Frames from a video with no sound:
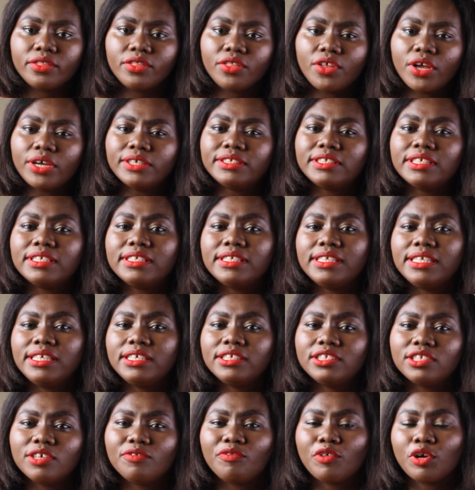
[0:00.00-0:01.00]
There's a
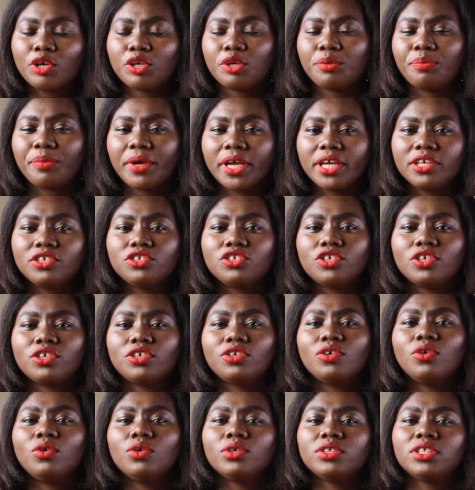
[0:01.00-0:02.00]
list of
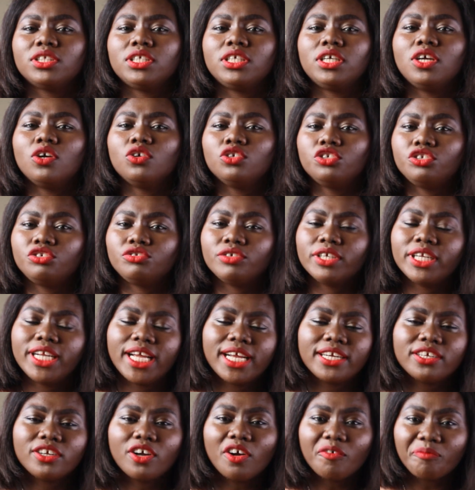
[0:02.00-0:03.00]
occupation on the
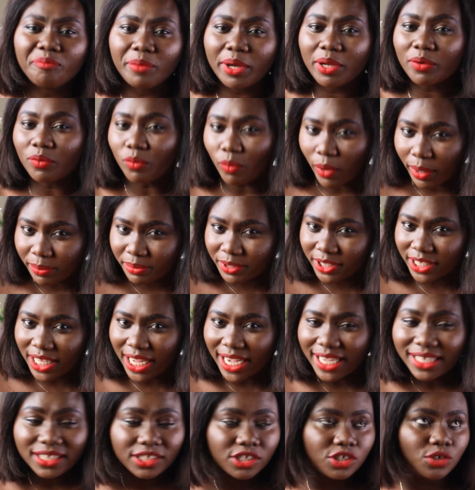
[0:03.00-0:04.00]
Australian government
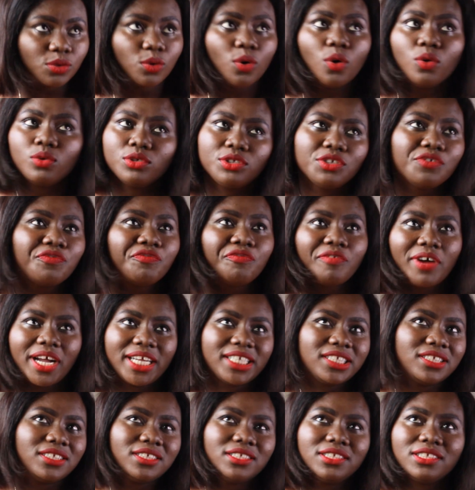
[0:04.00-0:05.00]
website. You also
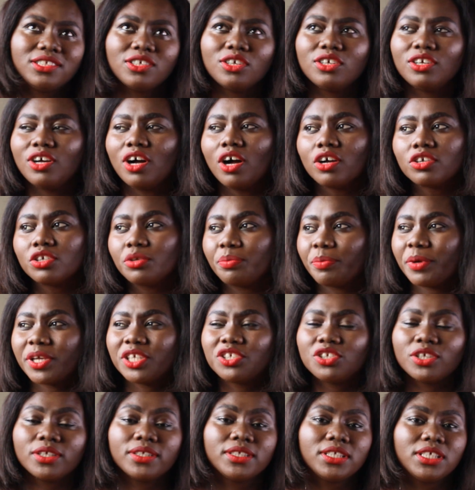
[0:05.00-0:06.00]
find this
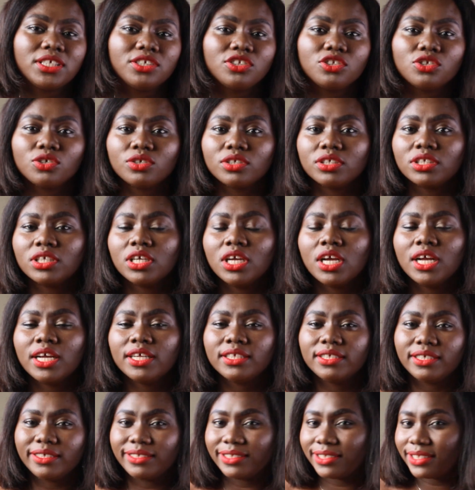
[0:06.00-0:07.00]
occupation list on
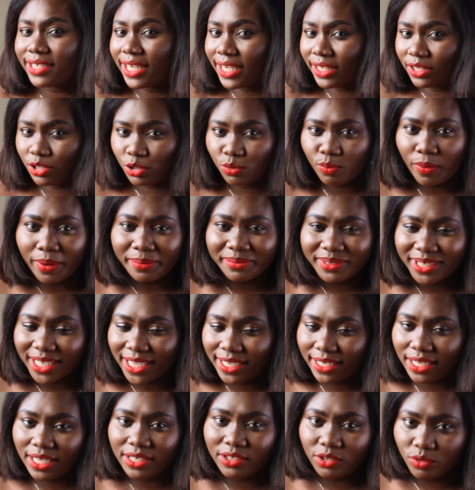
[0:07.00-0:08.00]
the state's
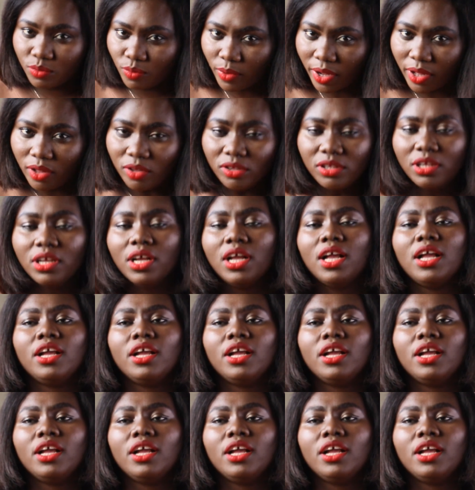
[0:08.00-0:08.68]
website as well.